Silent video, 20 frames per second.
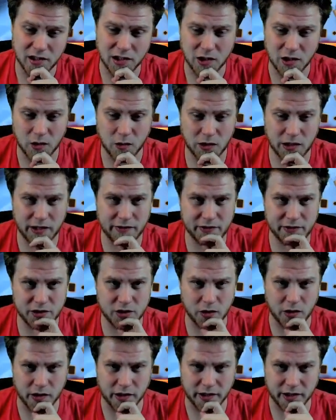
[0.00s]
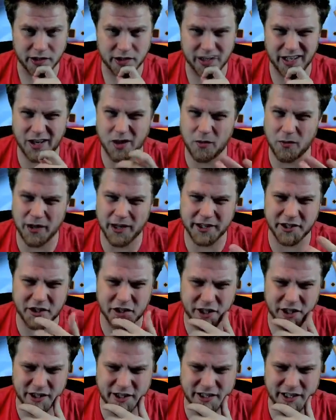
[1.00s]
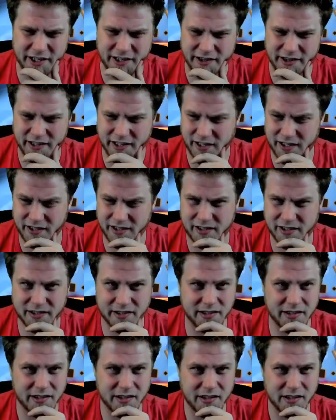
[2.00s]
Or have Sorin. So I don't want to just hit this.